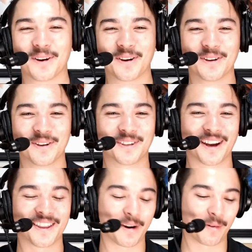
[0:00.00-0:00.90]
you, you
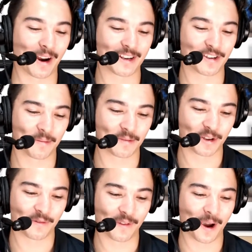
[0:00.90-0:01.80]
say there, right, in terms
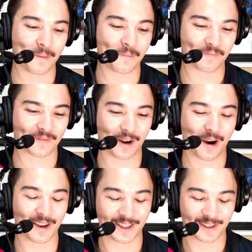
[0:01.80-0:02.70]
of, um,
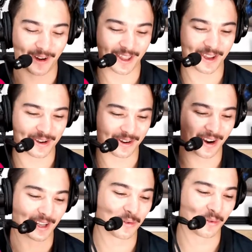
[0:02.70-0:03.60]
I, it's funny that you
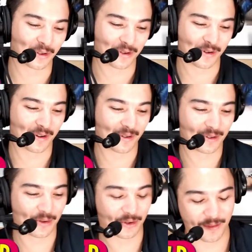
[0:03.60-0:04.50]
kind of talk to
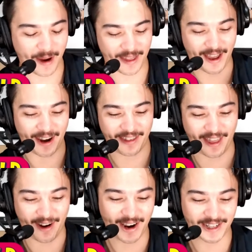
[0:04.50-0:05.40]
talk to about that
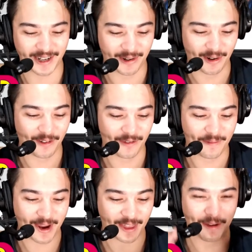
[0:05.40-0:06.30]
that idea of
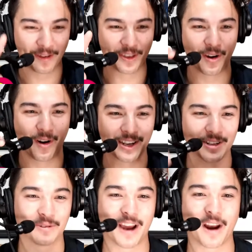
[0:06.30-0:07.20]
being the, the
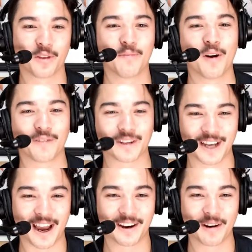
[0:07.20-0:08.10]
ideal dad or the perfect
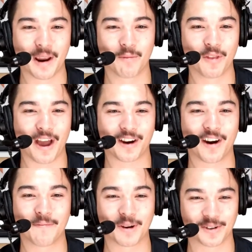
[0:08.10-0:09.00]
dad and, and what that
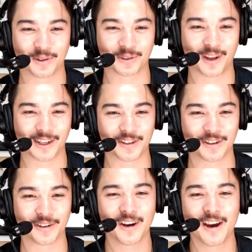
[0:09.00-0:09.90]
kind of picture looked like to you.